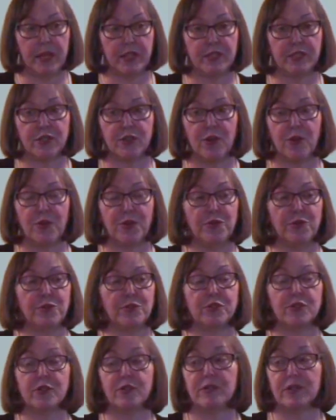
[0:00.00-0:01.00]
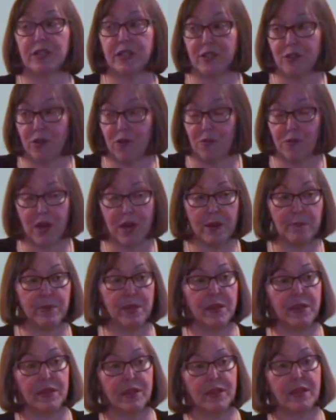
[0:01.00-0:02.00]
So you certainly don't want to
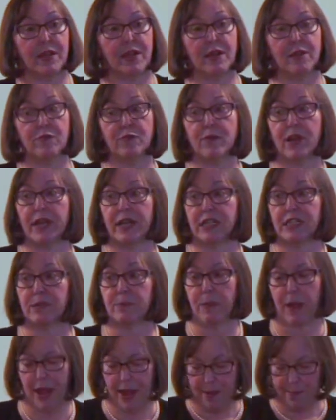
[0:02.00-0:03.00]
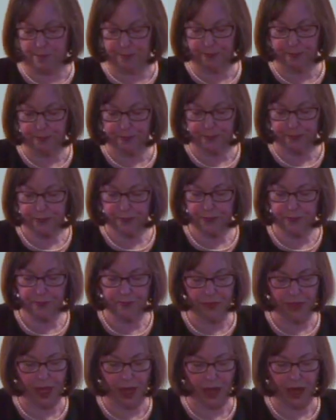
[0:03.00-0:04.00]
be uh, read as spam.
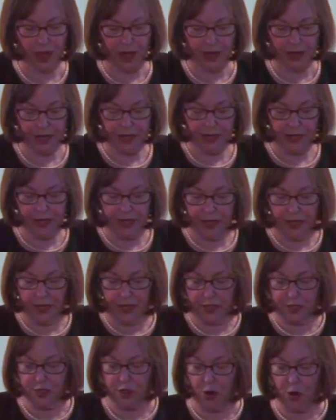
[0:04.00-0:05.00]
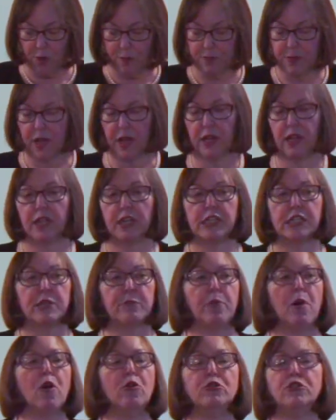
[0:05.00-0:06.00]
Uh, so uh,
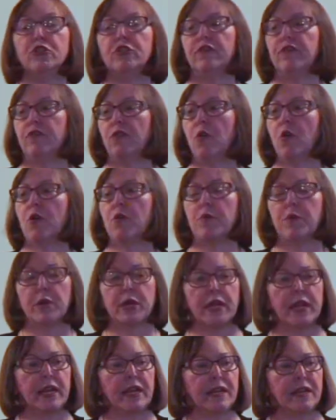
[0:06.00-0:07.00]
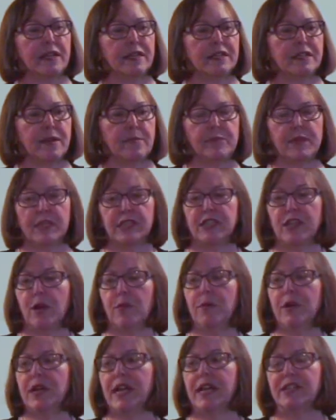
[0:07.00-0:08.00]
suppose you're forwarding something.
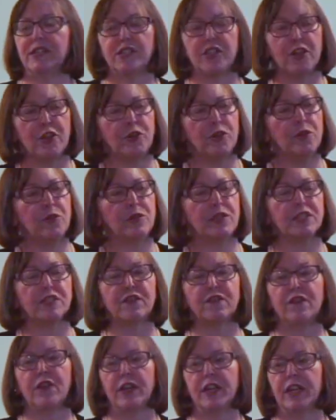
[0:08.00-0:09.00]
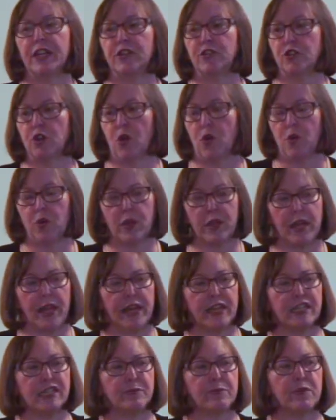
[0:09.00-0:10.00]
Someone has sent you this funny joke,
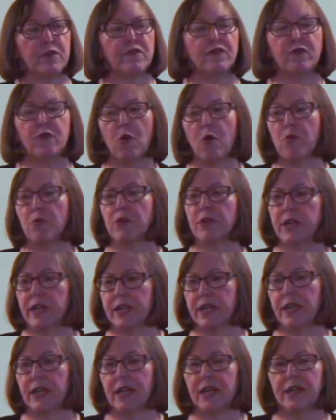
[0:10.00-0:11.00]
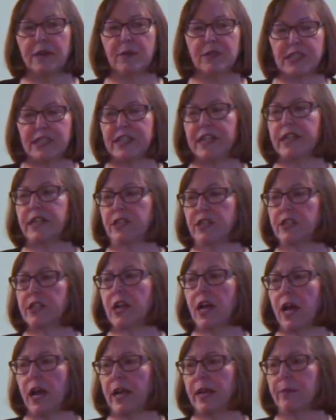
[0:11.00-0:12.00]
and it's been forwarded six
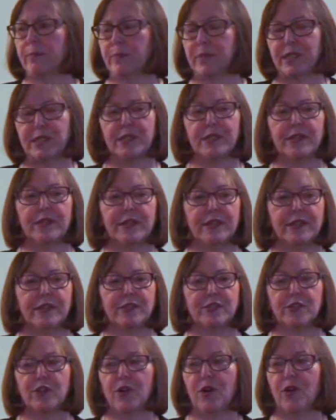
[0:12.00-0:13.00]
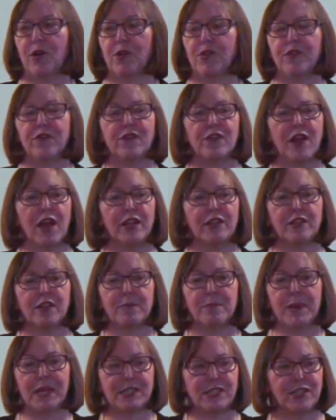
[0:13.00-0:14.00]
times. So you've got
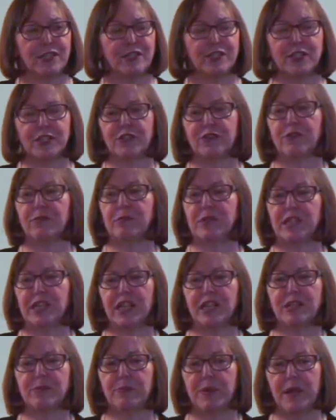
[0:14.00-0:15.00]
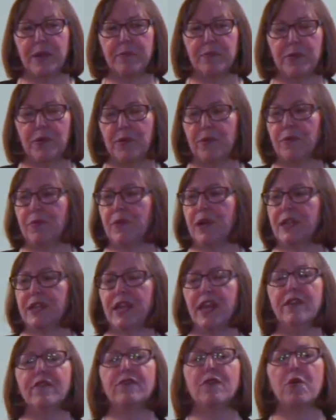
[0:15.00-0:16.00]
the messages from six people when
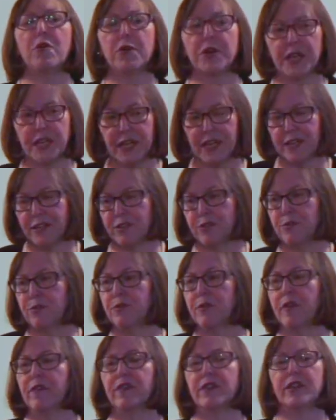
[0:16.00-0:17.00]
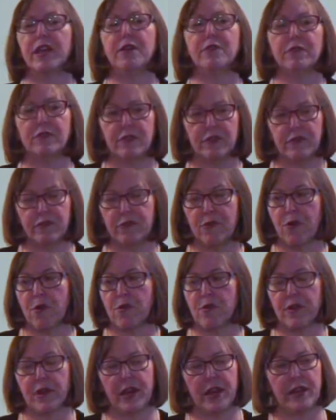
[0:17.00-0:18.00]
they forwarded it to whoever they were
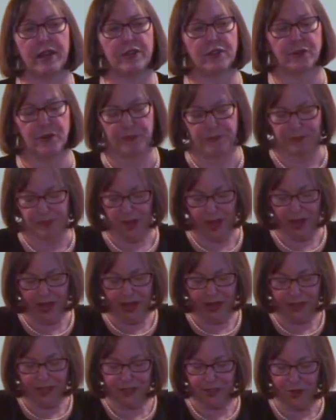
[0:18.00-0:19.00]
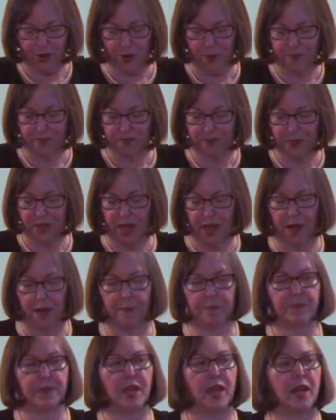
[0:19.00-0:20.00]
forwarding to. So
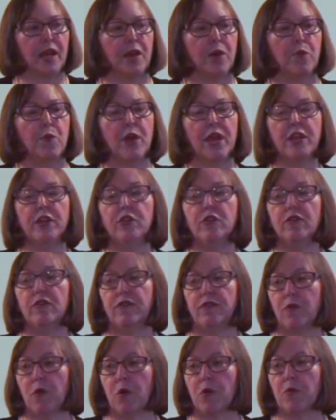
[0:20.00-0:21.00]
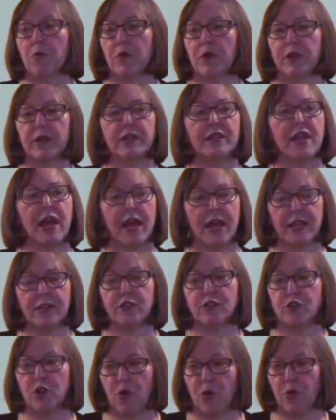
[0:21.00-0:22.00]
um, when you forward
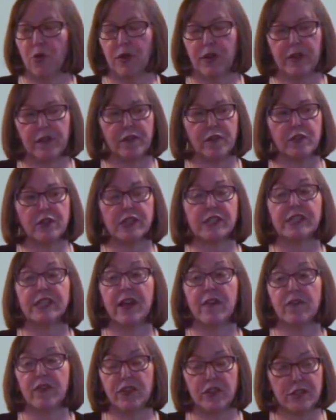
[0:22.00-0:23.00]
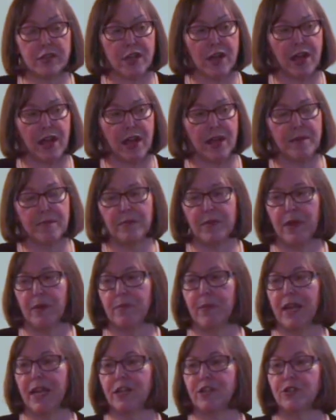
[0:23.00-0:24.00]
that joke for the seventh time,
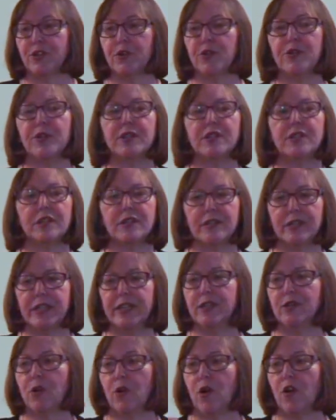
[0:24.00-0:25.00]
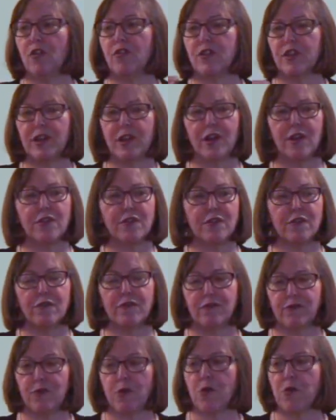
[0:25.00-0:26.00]
make sure you delete all the other
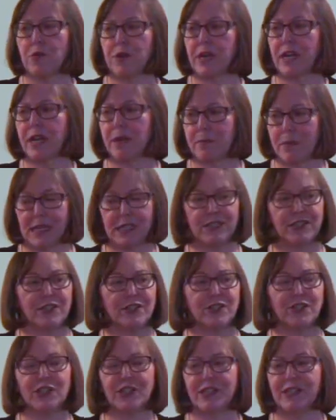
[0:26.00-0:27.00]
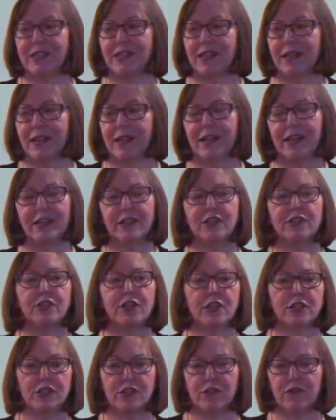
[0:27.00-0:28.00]
forwarding messages and
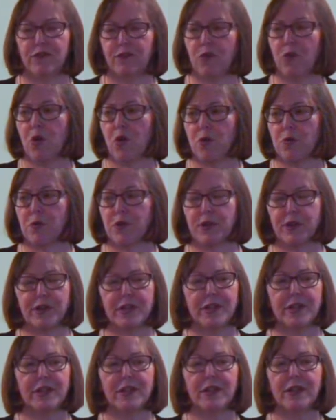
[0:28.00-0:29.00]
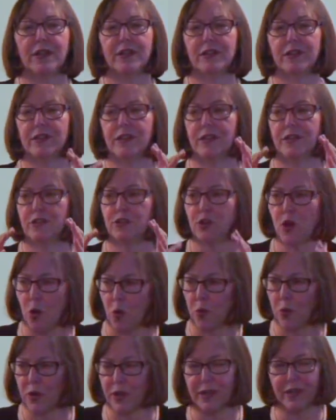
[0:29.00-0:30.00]
just forward the
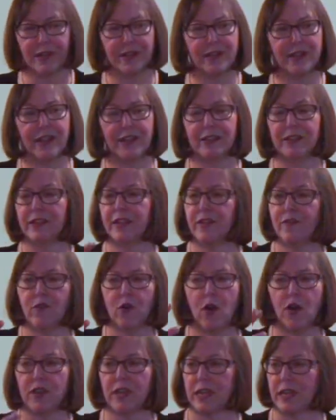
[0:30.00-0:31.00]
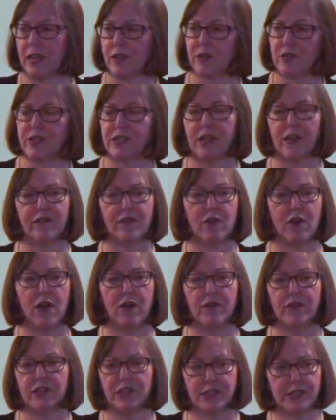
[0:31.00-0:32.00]
joke and leave all that other stuff
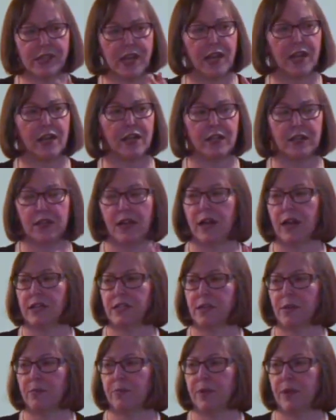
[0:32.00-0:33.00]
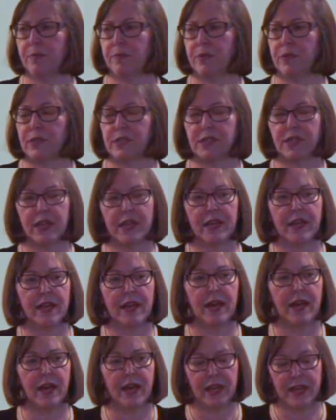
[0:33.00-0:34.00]
off. It just kind of clogs up people's
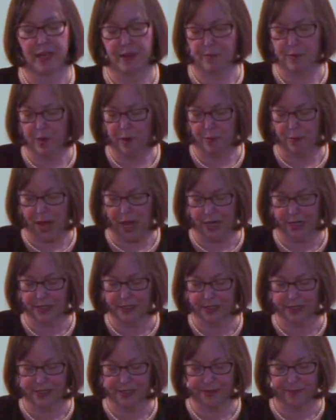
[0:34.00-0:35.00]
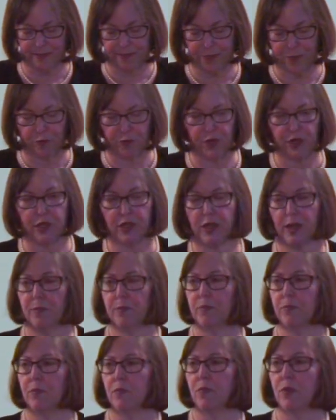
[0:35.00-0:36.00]
uh, email boxes with, um,
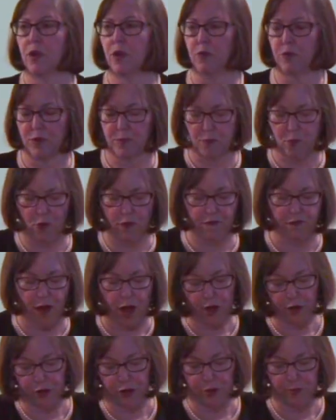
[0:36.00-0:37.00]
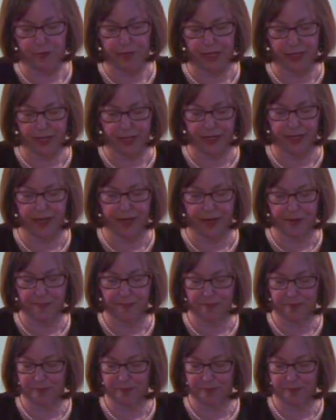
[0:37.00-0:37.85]
with more volume than they need.